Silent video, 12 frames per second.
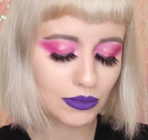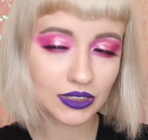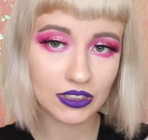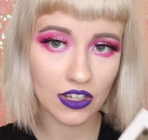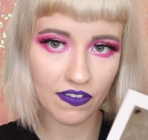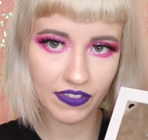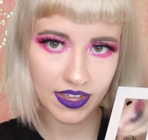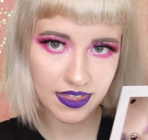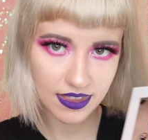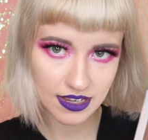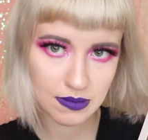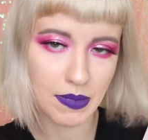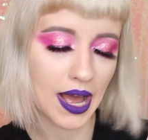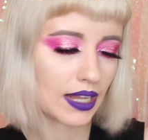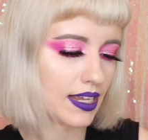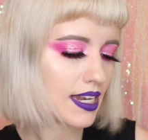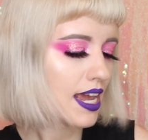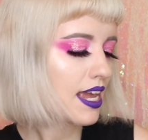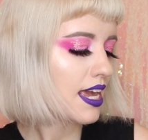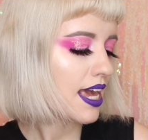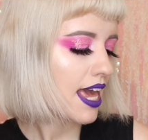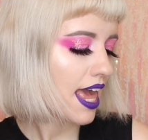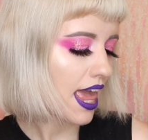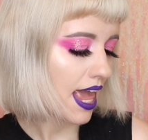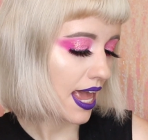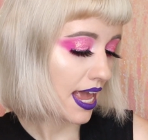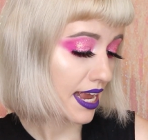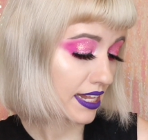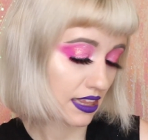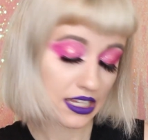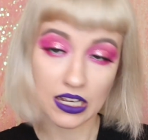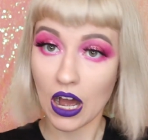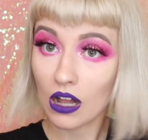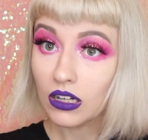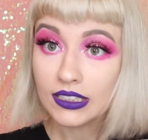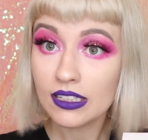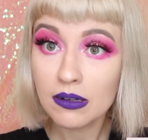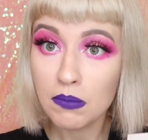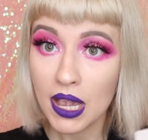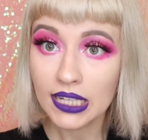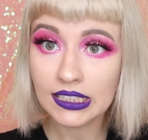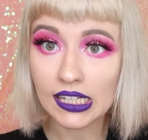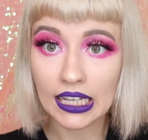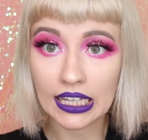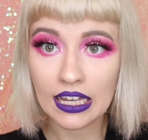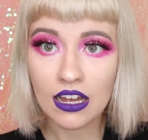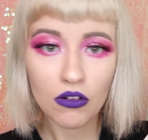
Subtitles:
I was gifted this palette, and the colors are amazing.